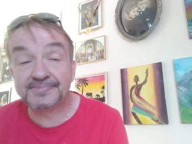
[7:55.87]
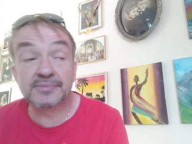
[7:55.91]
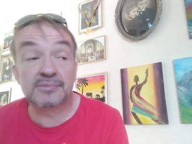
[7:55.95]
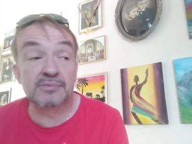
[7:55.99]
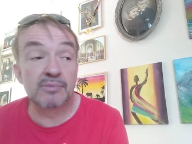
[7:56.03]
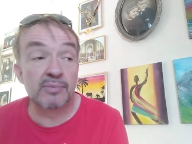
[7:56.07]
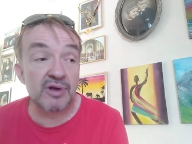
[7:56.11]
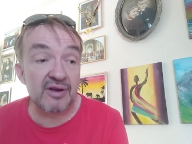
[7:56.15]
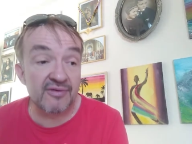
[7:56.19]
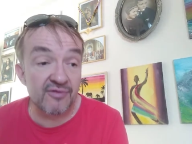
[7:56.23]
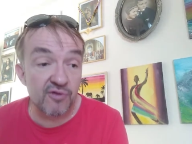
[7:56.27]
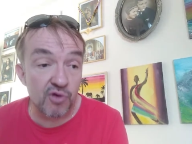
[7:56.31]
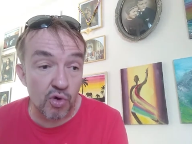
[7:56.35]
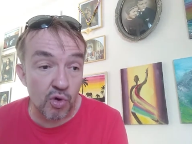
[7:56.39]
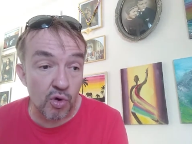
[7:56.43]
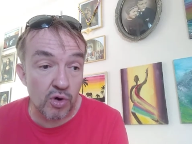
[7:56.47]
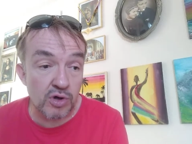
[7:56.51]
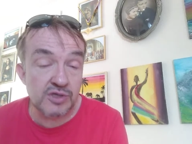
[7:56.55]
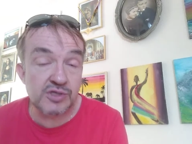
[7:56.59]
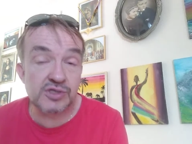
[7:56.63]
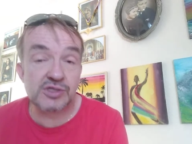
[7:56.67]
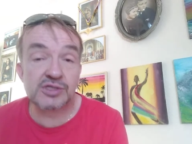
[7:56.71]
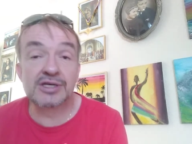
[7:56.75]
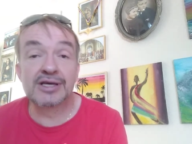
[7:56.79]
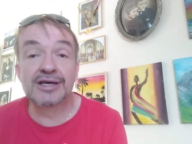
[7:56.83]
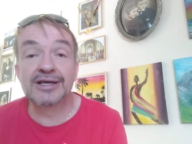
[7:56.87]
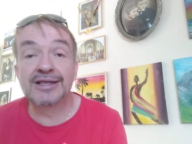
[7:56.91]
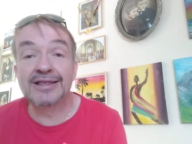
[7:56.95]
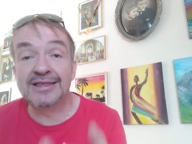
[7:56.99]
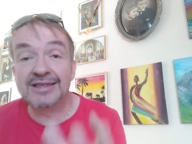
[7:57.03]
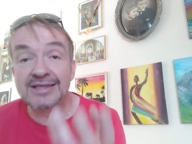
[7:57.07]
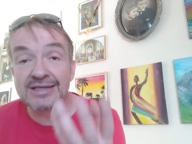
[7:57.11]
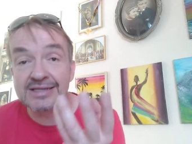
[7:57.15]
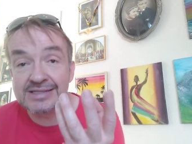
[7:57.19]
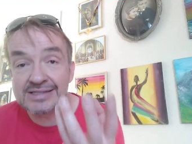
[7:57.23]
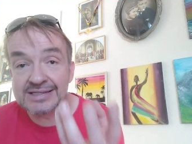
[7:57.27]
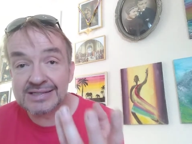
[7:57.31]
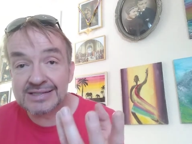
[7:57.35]
But of course,
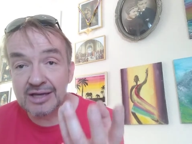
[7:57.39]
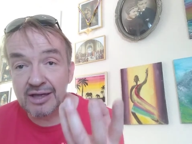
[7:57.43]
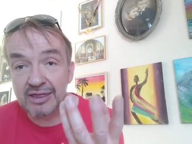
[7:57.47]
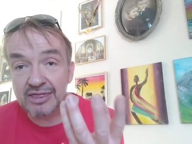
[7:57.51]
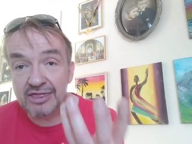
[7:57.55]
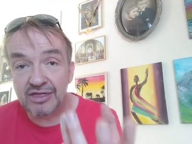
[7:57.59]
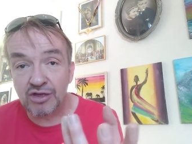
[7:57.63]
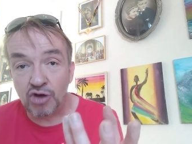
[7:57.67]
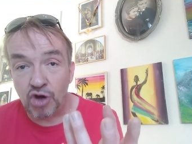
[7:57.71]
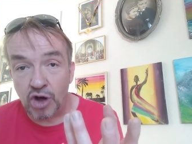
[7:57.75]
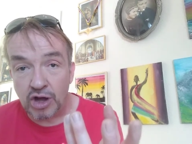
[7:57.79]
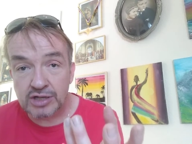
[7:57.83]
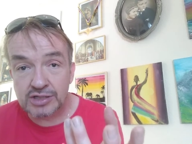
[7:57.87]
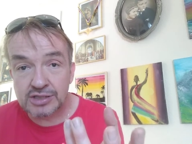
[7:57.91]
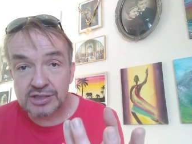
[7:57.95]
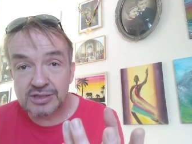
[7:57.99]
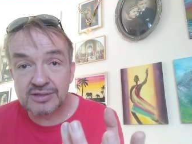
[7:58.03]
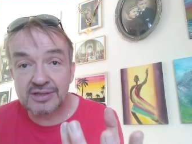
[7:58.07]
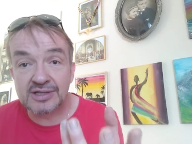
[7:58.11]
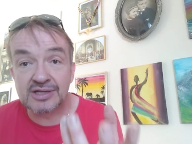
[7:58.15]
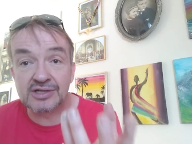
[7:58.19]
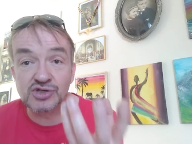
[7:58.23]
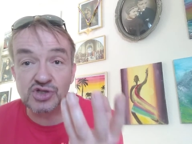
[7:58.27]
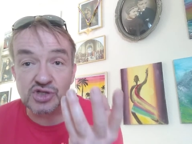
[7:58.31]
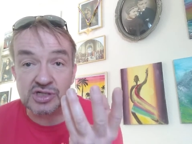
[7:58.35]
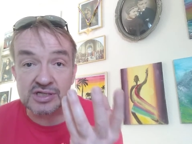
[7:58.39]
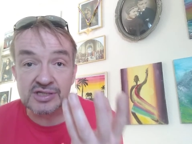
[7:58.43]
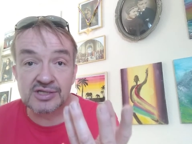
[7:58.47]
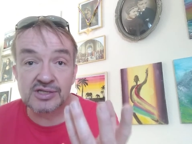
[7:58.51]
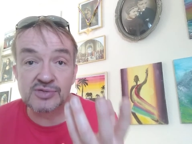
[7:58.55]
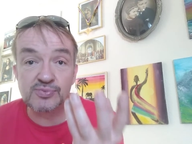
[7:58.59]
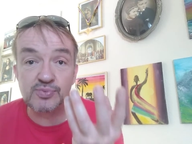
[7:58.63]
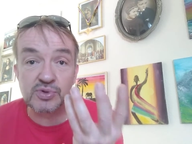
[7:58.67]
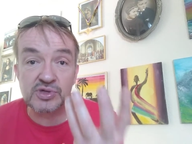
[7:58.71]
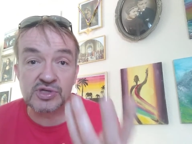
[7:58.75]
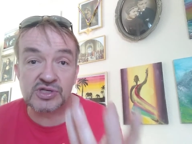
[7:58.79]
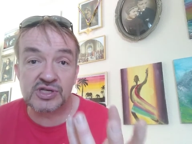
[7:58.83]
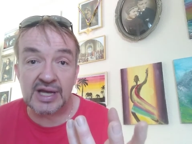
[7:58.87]
this thought that Jesus
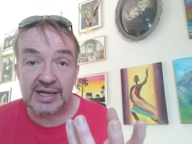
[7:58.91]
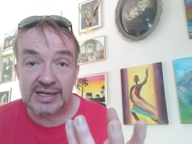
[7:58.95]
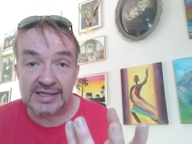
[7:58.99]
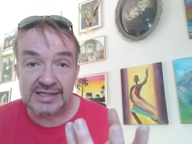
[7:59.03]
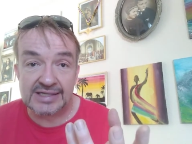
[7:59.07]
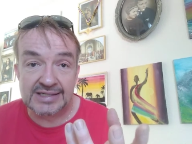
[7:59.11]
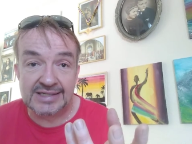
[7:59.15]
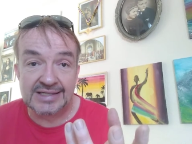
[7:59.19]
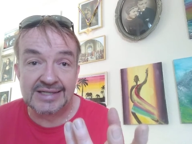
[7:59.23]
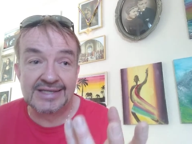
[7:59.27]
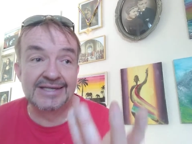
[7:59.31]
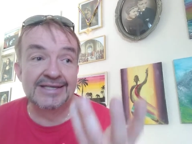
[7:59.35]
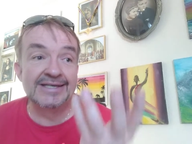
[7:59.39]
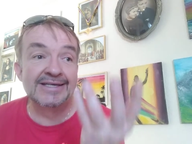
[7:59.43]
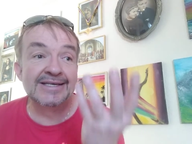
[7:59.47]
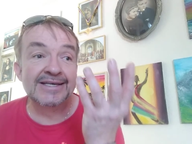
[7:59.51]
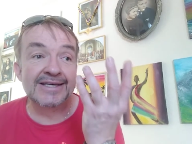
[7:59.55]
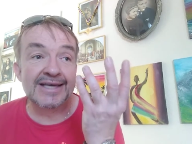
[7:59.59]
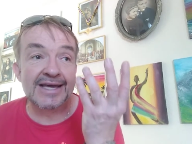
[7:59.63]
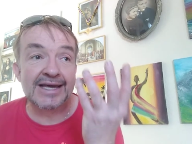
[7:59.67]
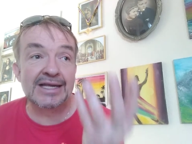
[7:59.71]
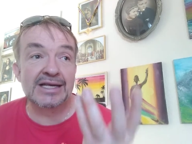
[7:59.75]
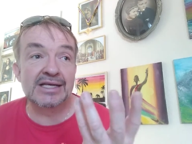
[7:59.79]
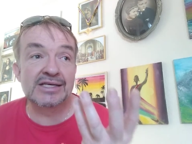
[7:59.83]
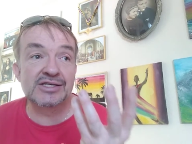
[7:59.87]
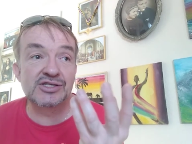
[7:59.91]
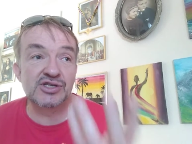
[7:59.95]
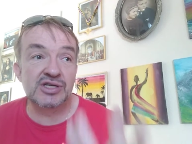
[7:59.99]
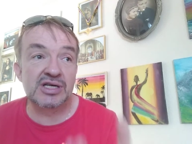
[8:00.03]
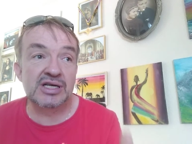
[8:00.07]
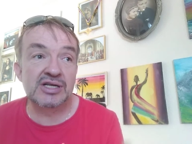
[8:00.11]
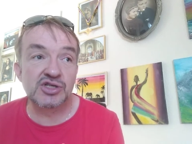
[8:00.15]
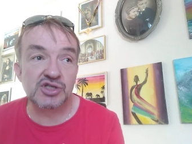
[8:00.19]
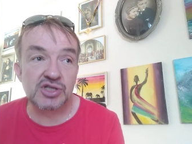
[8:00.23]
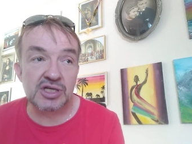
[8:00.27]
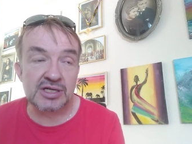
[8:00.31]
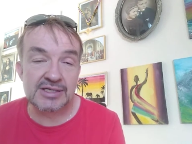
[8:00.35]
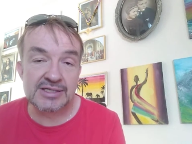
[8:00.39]
presented in his
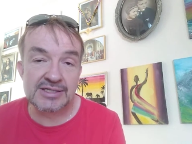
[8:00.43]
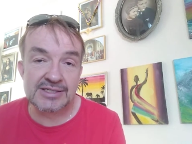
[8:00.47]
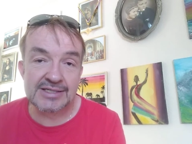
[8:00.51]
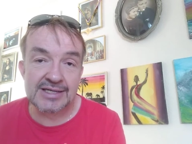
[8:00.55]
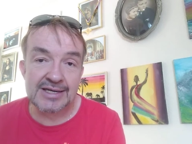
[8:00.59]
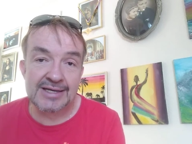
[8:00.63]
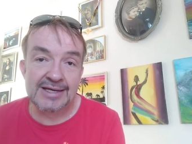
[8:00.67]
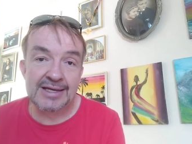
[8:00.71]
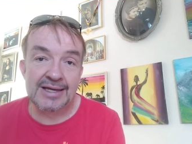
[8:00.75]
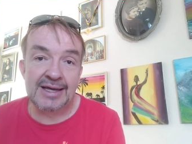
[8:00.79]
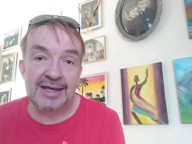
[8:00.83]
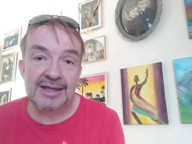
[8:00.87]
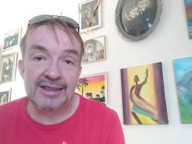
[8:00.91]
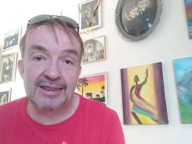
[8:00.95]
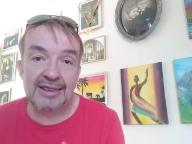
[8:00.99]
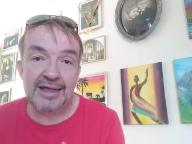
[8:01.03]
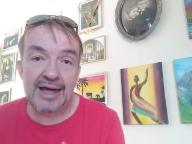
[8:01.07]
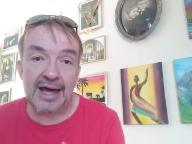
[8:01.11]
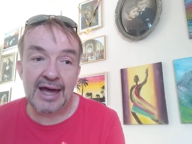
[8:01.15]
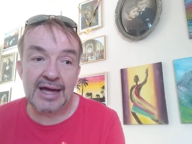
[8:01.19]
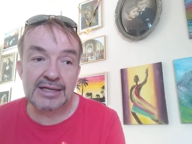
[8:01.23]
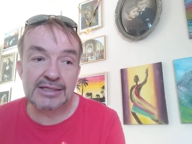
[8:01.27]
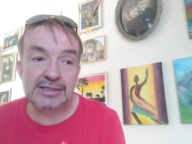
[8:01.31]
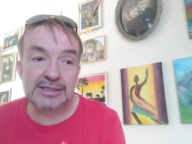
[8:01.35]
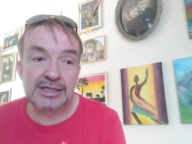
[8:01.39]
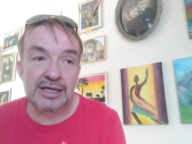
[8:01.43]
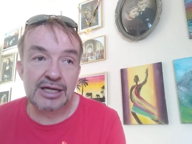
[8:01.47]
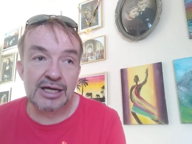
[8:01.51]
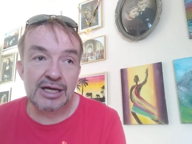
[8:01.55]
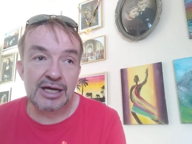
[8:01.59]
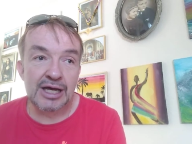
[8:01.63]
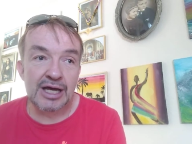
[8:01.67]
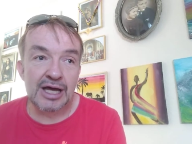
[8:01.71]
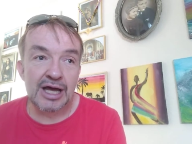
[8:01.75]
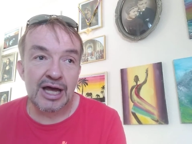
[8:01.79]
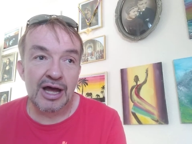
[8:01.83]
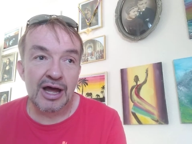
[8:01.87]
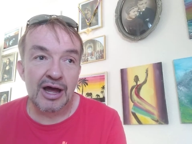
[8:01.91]
teachings, that
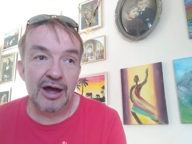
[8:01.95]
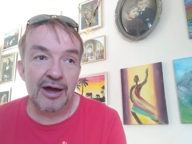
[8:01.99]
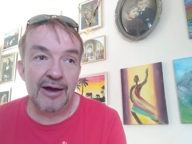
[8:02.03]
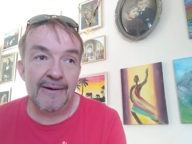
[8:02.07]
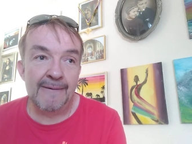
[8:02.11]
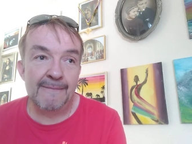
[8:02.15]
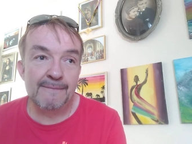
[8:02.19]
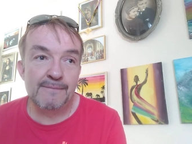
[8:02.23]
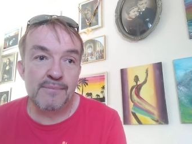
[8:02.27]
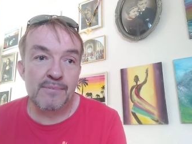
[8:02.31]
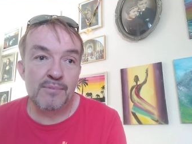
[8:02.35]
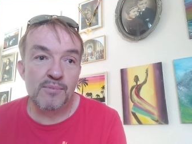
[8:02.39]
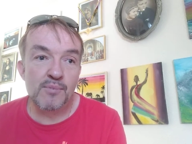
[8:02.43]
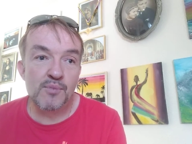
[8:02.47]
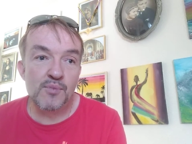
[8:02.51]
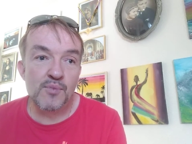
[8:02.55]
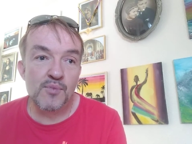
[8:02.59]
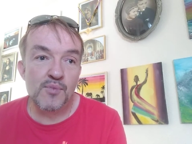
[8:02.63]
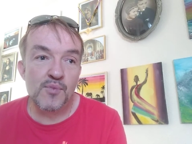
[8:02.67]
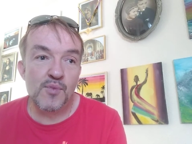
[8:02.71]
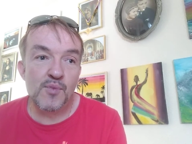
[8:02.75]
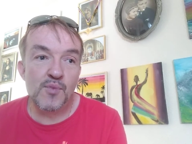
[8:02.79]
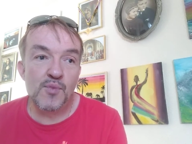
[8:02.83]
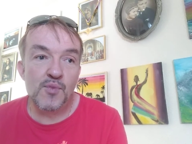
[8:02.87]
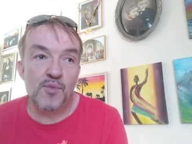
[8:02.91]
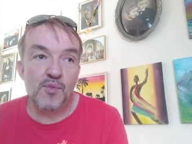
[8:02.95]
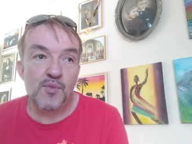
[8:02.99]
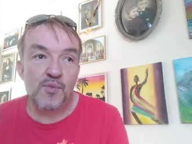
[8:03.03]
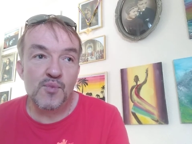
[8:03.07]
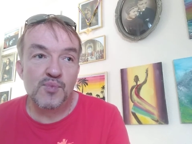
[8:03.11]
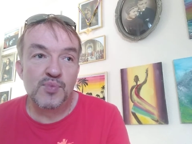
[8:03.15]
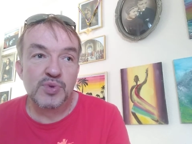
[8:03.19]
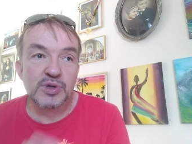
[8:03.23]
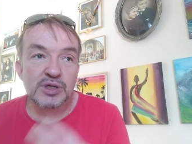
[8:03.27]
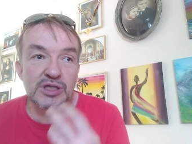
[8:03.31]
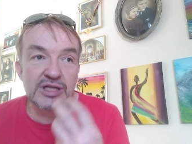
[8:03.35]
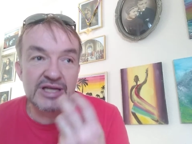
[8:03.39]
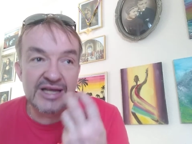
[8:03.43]
um,
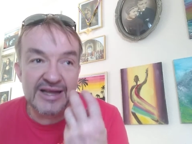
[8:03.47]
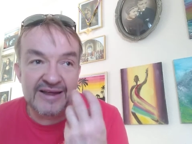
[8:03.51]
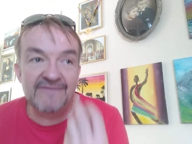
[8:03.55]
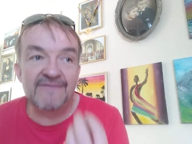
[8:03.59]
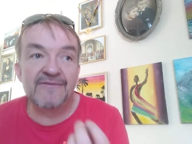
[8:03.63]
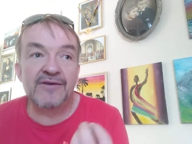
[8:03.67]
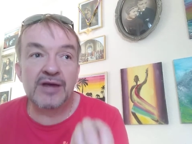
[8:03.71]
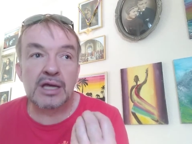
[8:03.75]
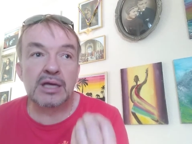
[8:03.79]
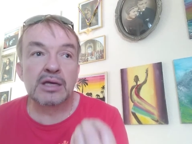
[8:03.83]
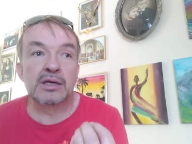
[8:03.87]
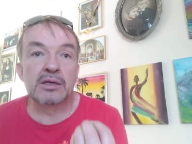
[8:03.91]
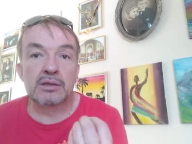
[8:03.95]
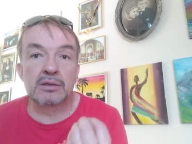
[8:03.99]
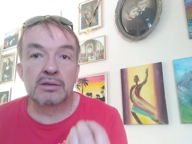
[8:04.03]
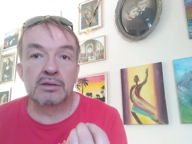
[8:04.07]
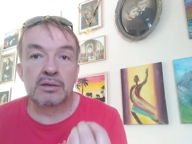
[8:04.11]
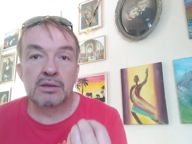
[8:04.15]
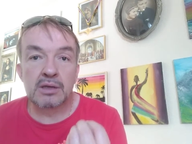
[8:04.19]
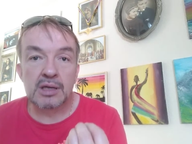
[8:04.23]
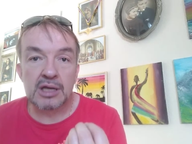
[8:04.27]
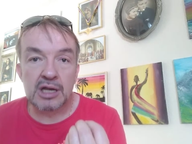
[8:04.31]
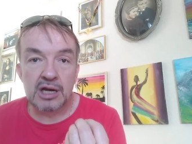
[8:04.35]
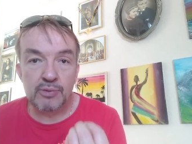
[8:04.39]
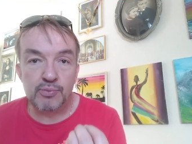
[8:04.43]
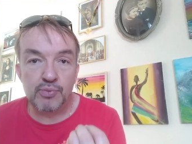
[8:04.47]
believing in